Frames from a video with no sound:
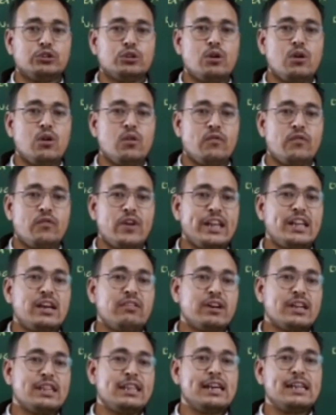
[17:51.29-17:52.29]
so
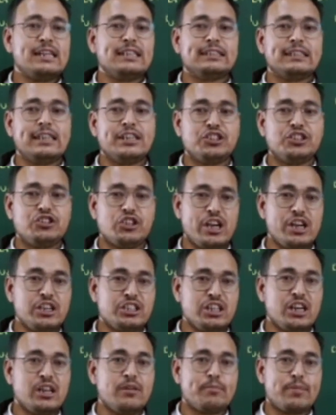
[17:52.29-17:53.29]
whenever there is a
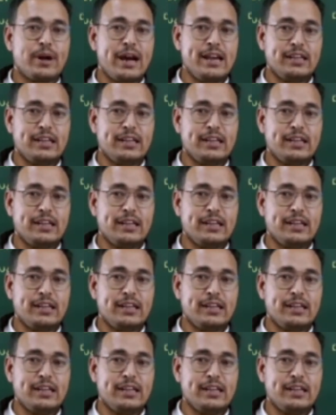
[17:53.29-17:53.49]
change in